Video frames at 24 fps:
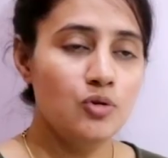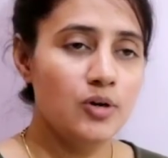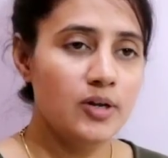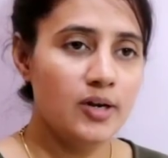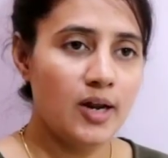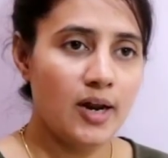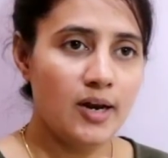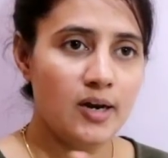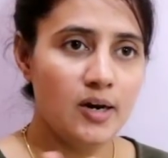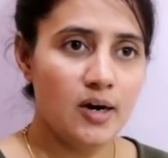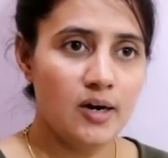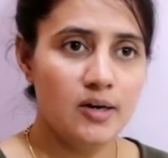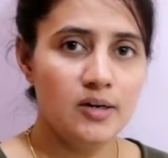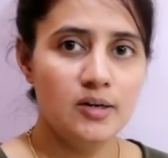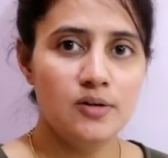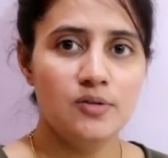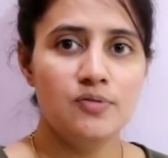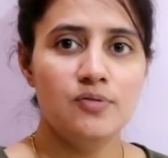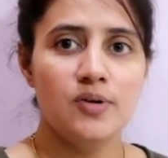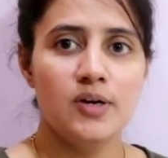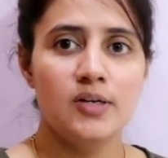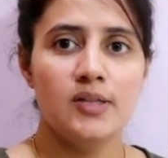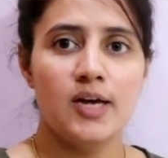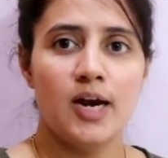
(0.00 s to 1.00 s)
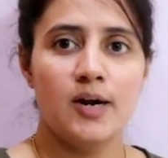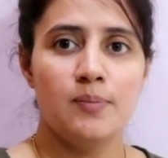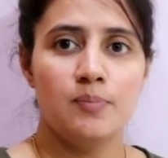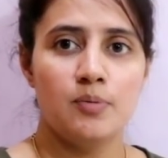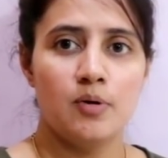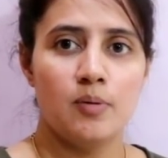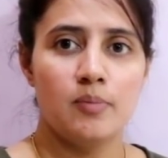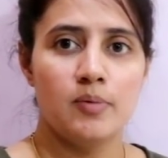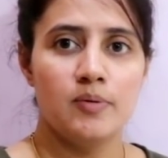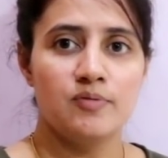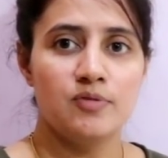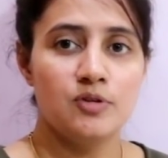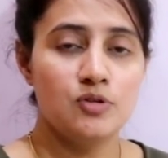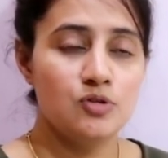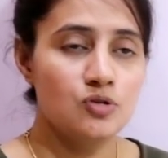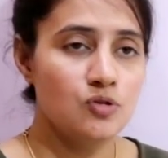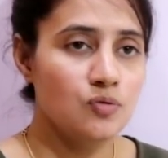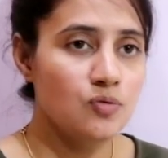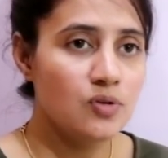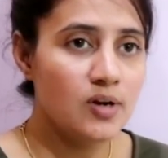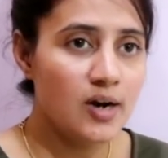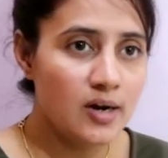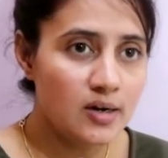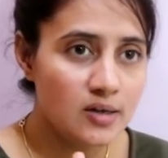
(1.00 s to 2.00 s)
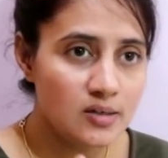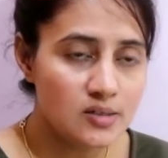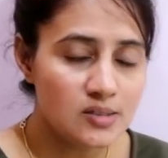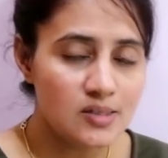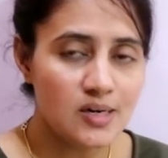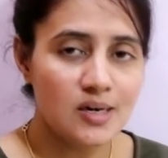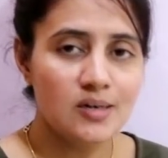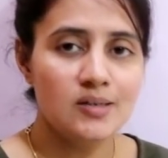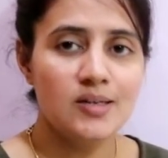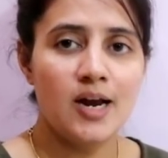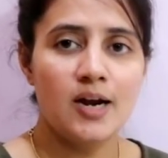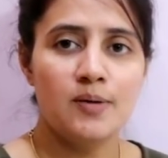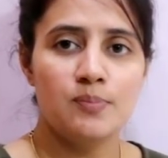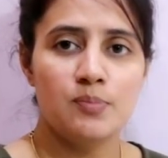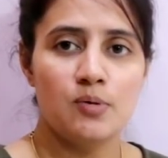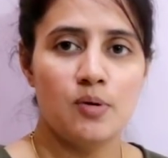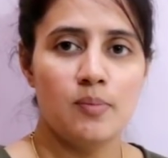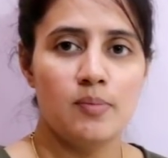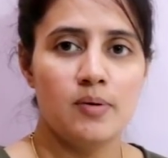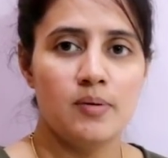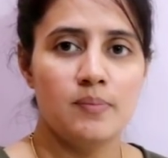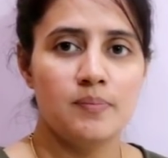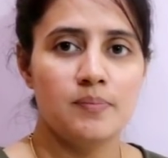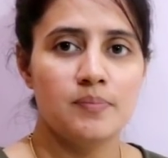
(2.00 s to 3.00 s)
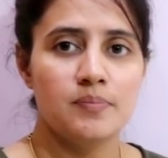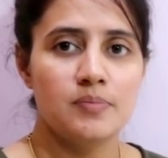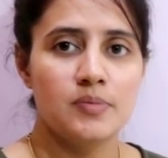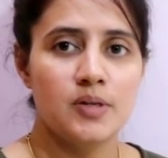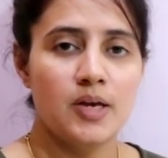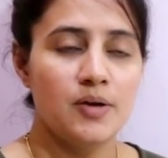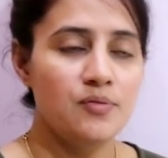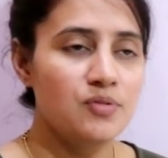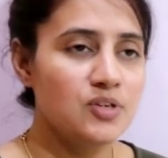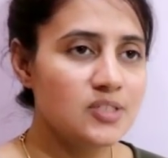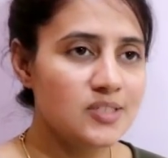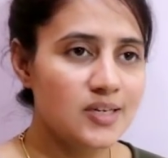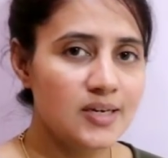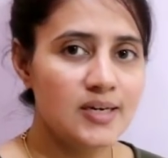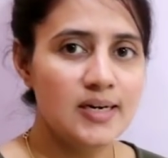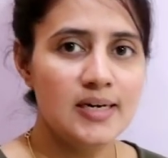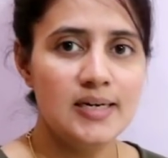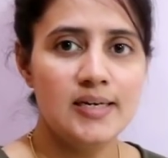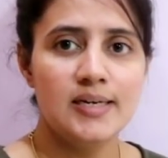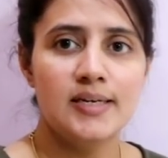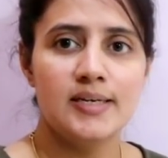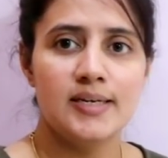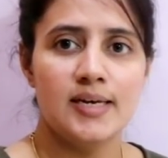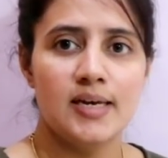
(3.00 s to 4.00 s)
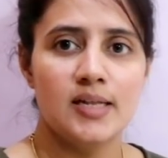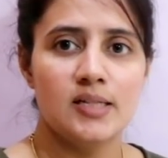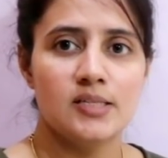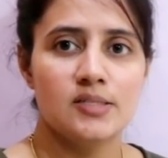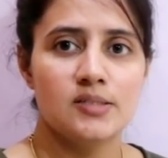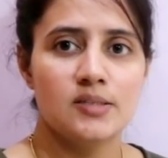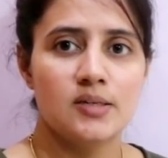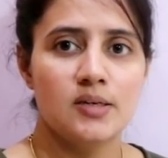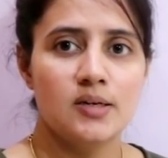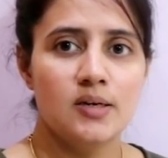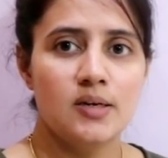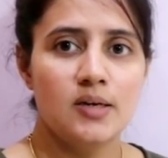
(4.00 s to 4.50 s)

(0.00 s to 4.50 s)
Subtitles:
you can identify that problem. First of all, understand that problem, every single details.